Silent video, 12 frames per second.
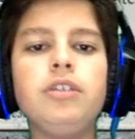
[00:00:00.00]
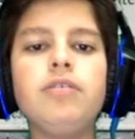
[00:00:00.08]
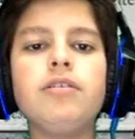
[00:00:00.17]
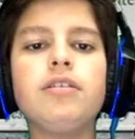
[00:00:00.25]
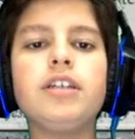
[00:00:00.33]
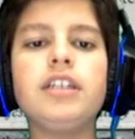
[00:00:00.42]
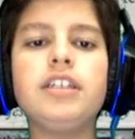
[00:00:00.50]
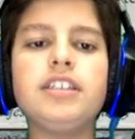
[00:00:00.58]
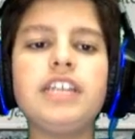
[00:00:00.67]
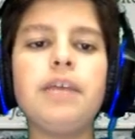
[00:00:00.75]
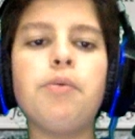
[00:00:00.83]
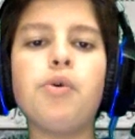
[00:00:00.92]
can
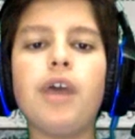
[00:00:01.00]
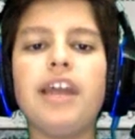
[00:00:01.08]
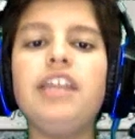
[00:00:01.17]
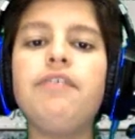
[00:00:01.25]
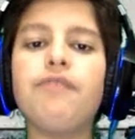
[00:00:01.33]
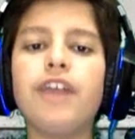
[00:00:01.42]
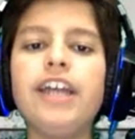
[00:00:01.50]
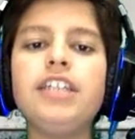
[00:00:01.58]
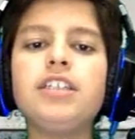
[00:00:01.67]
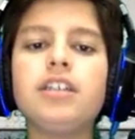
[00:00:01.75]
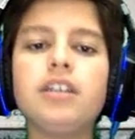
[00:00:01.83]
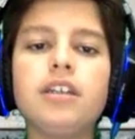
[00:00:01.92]
disable any
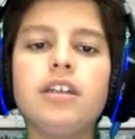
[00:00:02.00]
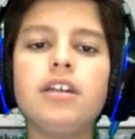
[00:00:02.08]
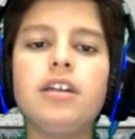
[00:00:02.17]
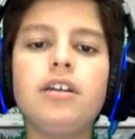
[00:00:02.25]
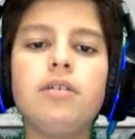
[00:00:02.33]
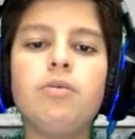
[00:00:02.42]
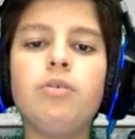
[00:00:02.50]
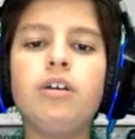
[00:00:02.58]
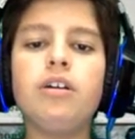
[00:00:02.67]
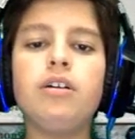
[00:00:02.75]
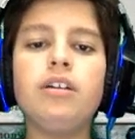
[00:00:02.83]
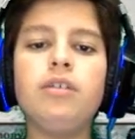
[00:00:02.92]
threat
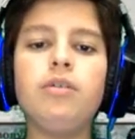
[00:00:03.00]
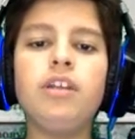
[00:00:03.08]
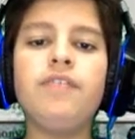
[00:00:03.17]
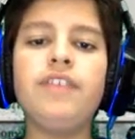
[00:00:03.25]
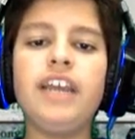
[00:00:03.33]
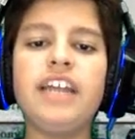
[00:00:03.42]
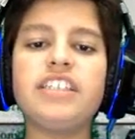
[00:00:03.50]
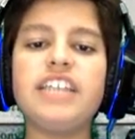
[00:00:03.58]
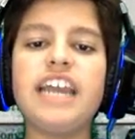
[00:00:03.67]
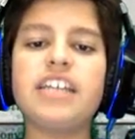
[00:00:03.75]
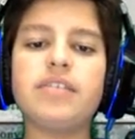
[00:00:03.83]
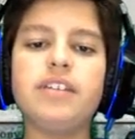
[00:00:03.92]
if it has
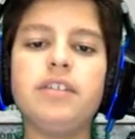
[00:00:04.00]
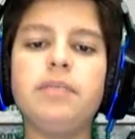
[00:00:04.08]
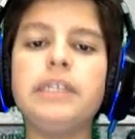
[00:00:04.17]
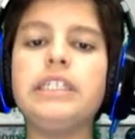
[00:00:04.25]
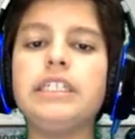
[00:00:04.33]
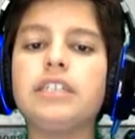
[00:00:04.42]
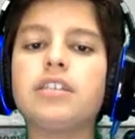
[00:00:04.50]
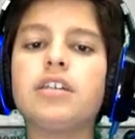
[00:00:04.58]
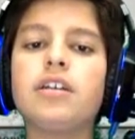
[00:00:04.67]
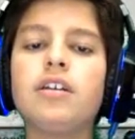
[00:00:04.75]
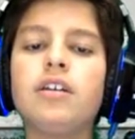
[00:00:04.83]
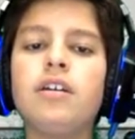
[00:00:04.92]
activated abilities.
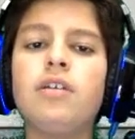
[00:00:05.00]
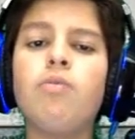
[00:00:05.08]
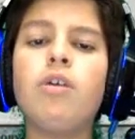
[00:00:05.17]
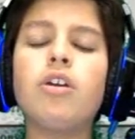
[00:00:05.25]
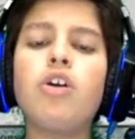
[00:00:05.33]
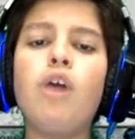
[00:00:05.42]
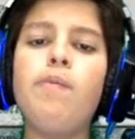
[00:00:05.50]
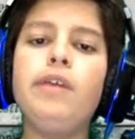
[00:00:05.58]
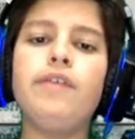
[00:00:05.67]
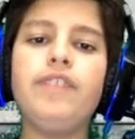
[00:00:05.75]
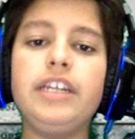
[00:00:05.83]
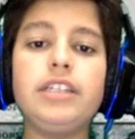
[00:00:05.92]
1 copy
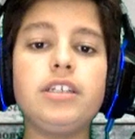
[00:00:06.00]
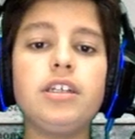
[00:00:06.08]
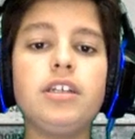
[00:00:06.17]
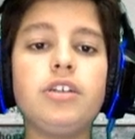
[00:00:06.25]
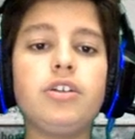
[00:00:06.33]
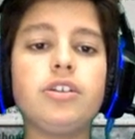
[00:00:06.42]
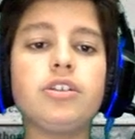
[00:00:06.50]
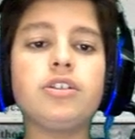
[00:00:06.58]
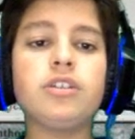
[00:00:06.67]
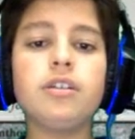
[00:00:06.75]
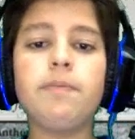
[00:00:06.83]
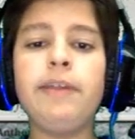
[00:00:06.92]
of each. There's
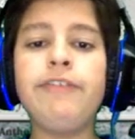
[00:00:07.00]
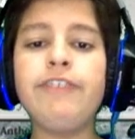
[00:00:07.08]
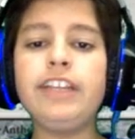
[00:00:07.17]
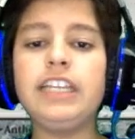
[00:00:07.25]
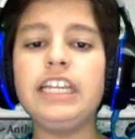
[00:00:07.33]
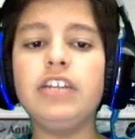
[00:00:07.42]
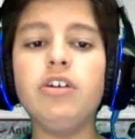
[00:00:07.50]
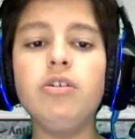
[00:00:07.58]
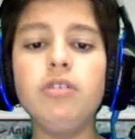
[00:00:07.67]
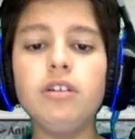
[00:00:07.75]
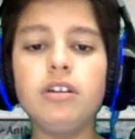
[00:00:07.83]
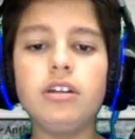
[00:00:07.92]
Piffing
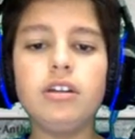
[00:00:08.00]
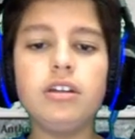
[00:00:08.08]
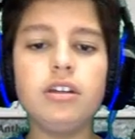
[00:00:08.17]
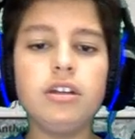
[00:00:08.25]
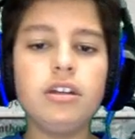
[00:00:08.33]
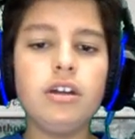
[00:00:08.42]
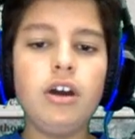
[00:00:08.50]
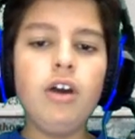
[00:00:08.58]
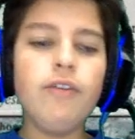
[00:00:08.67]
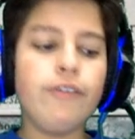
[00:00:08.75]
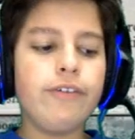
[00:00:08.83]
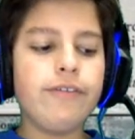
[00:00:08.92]
Needle.
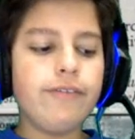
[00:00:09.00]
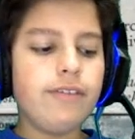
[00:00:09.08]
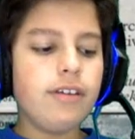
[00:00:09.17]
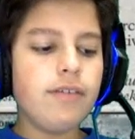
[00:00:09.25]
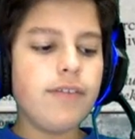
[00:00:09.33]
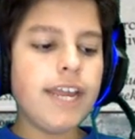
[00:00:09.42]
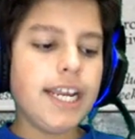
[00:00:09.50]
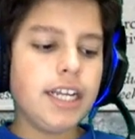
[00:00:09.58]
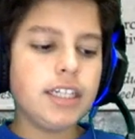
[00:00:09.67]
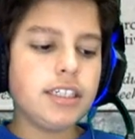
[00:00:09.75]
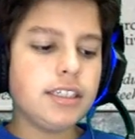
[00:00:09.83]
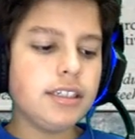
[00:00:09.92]
Oh,
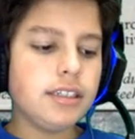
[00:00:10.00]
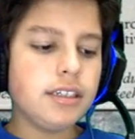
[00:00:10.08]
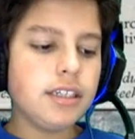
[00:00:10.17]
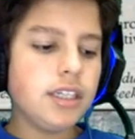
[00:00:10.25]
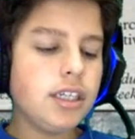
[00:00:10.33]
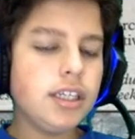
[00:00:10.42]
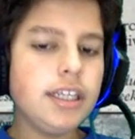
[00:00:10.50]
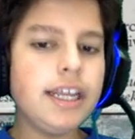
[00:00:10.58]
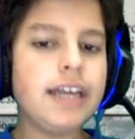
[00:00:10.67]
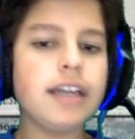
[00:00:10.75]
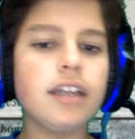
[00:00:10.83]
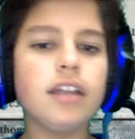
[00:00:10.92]
thanks.
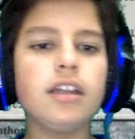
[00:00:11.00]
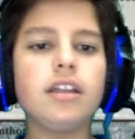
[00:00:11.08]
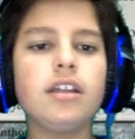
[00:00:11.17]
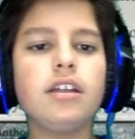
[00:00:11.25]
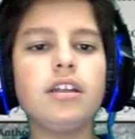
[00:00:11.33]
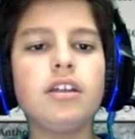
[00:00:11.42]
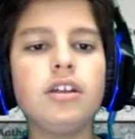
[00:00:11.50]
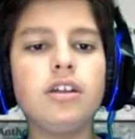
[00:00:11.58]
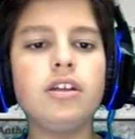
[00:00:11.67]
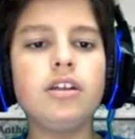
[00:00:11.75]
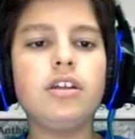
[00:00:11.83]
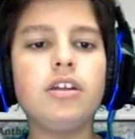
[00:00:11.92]
Yeah.
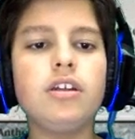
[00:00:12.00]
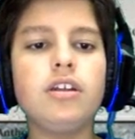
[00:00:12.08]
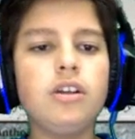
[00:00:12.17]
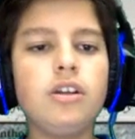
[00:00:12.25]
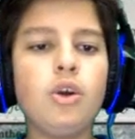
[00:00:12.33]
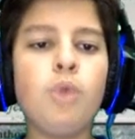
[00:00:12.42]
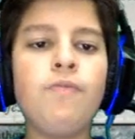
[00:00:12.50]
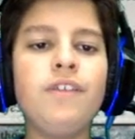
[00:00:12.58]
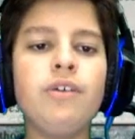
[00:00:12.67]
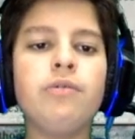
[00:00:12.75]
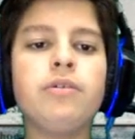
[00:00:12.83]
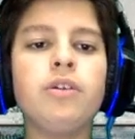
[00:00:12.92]
Hopefully it
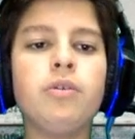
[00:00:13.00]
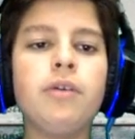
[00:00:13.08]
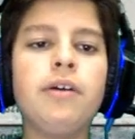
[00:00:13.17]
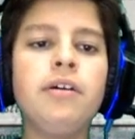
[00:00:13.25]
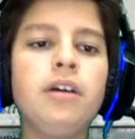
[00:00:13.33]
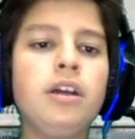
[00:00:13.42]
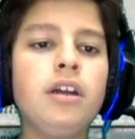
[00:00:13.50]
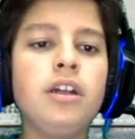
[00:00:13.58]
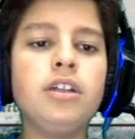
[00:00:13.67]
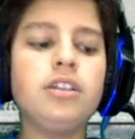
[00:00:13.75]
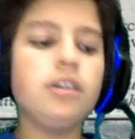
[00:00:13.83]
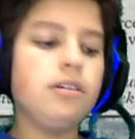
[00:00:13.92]
will go well.
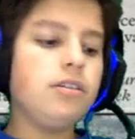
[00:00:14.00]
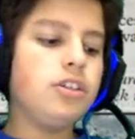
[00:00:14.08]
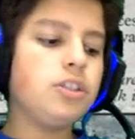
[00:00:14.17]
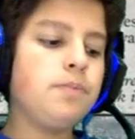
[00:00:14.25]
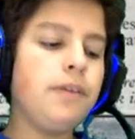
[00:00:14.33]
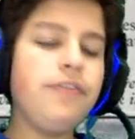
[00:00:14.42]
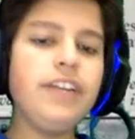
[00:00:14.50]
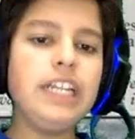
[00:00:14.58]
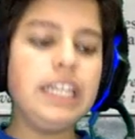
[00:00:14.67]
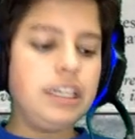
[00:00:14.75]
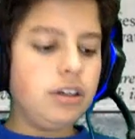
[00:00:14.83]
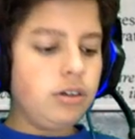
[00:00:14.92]
So there's Piffing
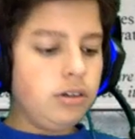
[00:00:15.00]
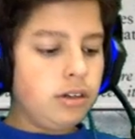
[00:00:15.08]
Needle.